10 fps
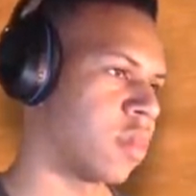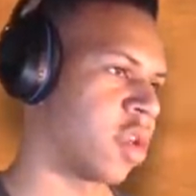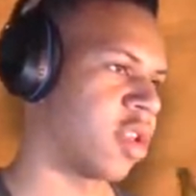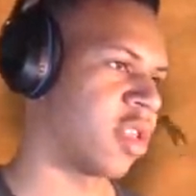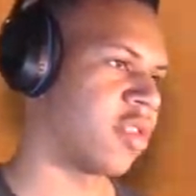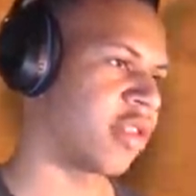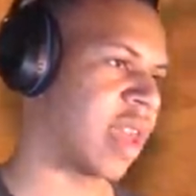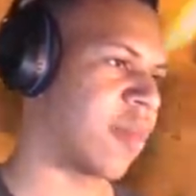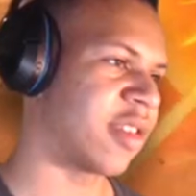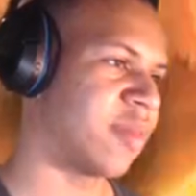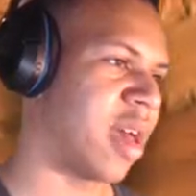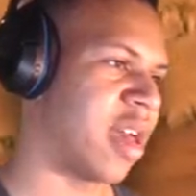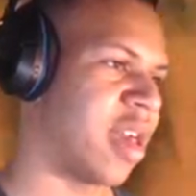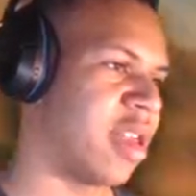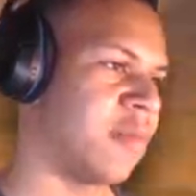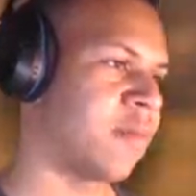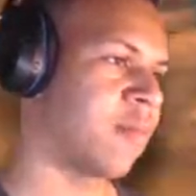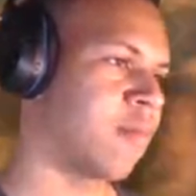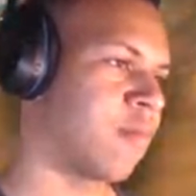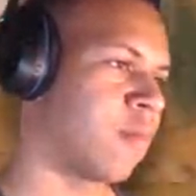Your, stamina's mine.
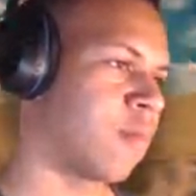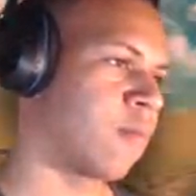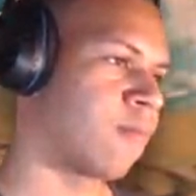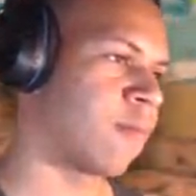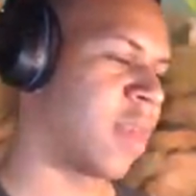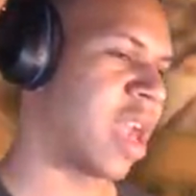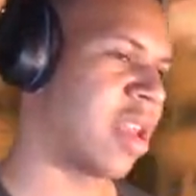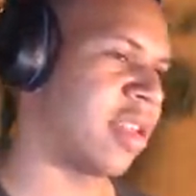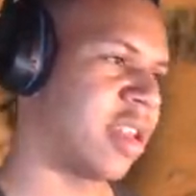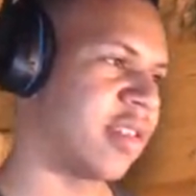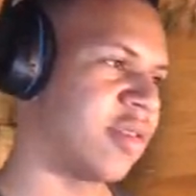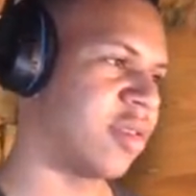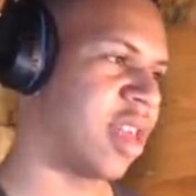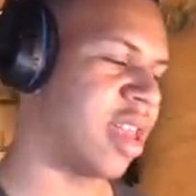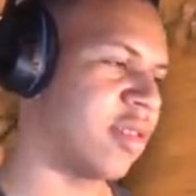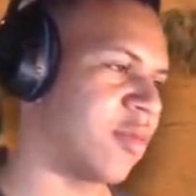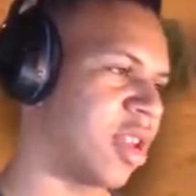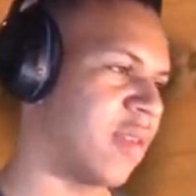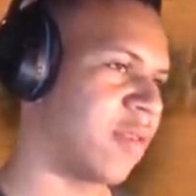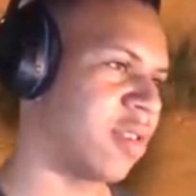And I did it too late.
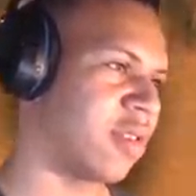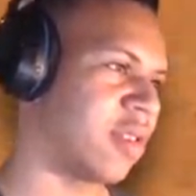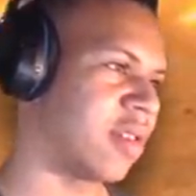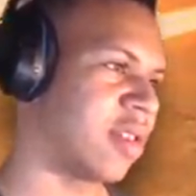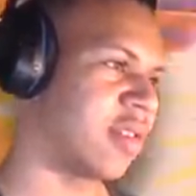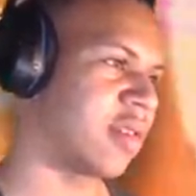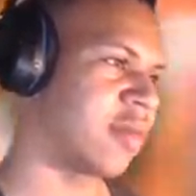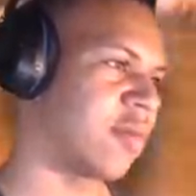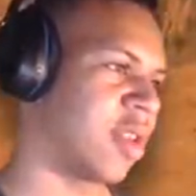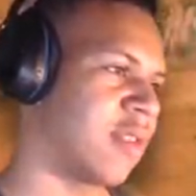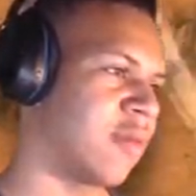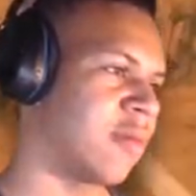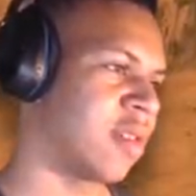Whatever. So uh, it's whatever.